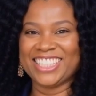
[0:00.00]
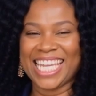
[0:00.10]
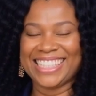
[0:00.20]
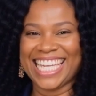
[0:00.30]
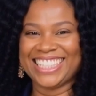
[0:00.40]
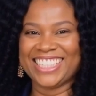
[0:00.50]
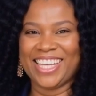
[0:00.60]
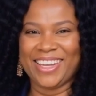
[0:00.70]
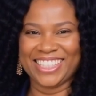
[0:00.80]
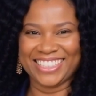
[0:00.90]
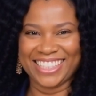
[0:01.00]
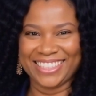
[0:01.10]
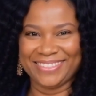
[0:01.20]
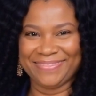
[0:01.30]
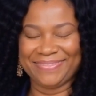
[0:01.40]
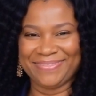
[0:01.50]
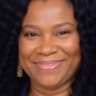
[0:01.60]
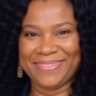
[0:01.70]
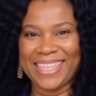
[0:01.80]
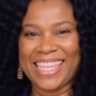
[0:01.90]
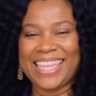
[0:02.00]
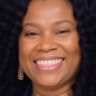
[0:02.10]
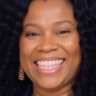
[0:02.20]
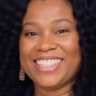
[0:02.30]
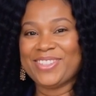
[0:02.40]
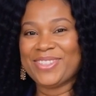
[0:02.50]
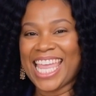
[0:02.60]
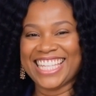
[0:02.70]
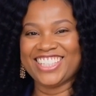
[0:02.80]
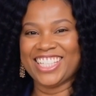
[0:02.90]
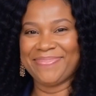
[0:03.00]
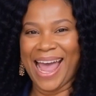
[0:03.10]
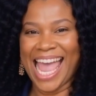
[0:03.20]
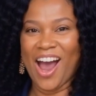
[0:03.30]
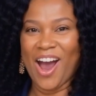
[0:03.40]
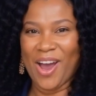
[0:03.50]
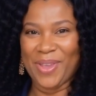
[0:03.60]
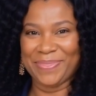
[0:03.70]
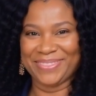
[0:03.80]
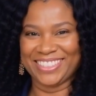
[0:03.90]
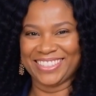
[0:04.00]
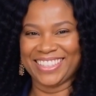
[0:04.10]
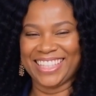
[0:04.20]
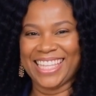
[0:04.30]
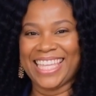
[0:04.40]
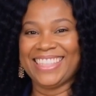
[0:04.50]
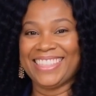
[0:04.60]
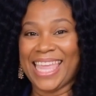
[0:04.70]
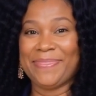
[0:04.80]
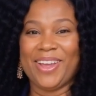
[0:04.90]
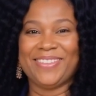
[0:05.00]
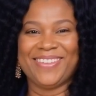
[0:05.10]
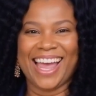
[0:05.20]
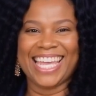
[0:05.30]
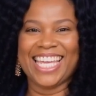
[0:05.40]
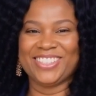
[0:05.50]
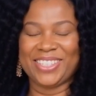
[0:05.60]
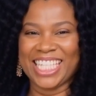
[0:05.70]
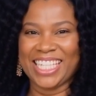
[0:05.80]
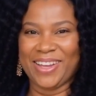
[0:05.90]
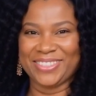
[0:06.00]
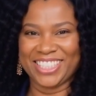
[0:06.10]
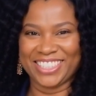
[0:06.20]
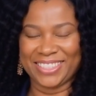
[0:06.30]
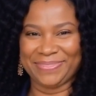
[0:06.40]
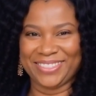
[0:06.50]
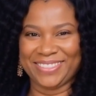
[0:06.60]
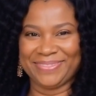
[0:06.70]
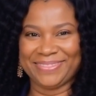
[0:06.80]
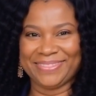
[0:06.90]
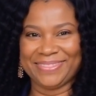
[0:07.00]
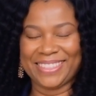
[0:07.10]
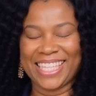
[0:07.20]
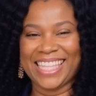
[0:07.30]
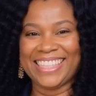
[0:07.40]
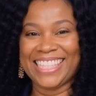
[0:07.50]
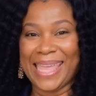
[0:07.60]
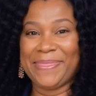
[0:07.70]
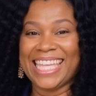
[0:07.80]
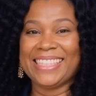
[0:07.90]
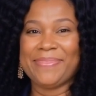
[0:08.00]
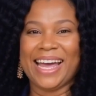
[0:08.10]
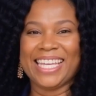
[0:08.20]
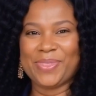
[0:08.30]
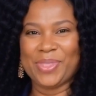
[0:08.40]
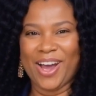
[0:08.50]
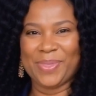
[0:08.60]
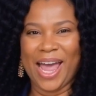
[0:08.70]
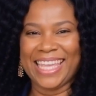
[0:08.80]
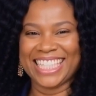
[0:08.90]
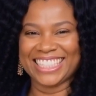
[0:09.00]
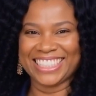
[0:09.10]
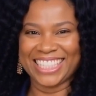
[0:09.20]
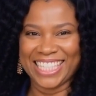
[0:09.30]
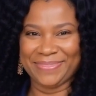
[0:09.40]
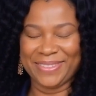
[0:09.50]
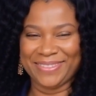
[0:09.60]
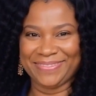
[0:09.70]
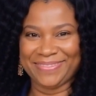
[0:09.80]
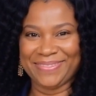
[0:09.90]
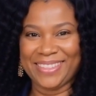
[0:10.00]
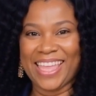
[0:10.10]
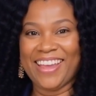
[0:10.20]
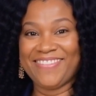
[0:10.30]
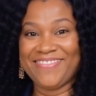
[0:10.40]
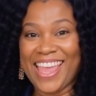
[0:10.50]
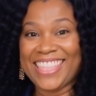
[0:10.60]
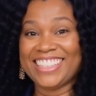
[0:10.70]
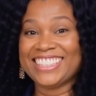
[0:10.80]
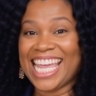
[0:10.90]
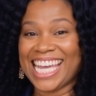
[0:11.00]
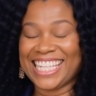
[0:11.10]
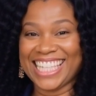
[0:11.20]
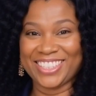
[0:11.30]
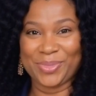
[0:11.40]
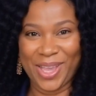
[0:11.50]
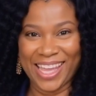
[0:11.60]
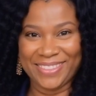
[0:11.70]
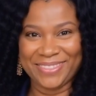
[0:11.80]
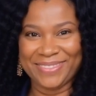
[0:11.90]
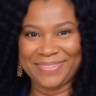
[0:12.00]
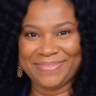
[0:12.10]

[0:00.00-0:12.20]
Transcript: take that seriously. They do not just buy homes. They build financial ecosystems. They make the money work while they sleep. Faith is not against wealth.